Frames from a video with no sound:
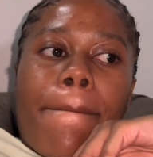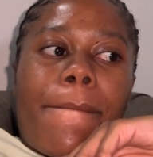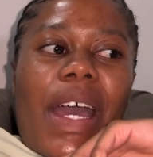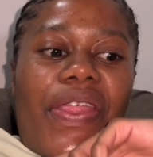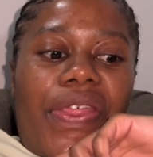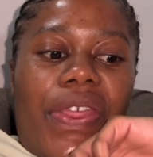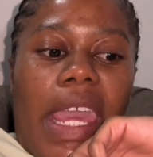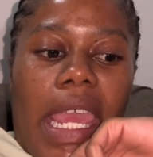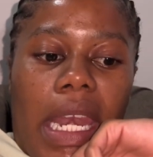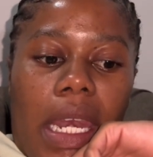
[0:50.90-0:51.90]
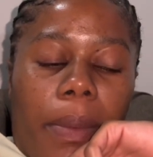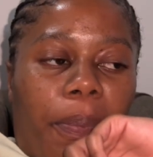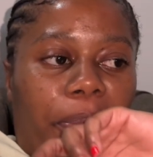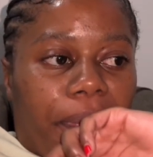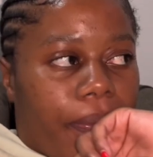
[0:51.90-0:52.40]
but then
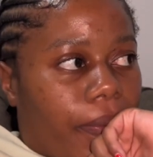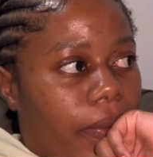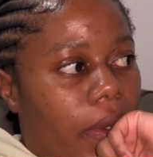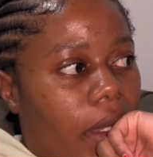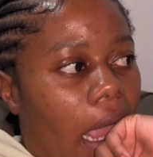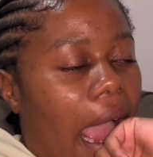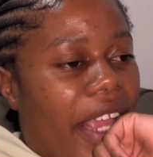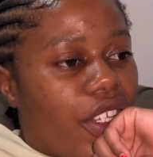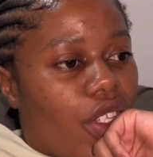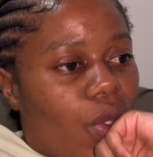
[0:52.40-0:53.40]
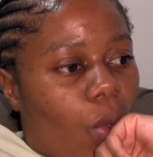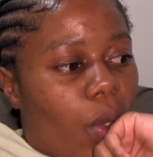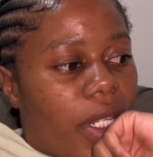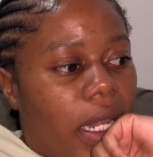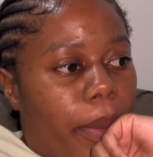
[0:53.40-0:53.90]
I just
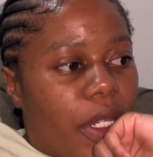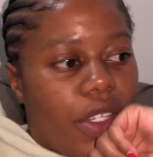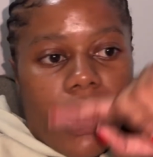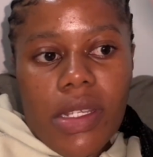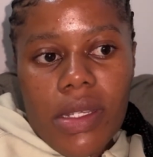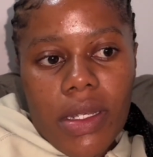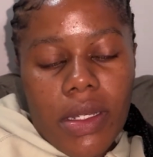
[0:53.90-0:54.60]
thought, let me just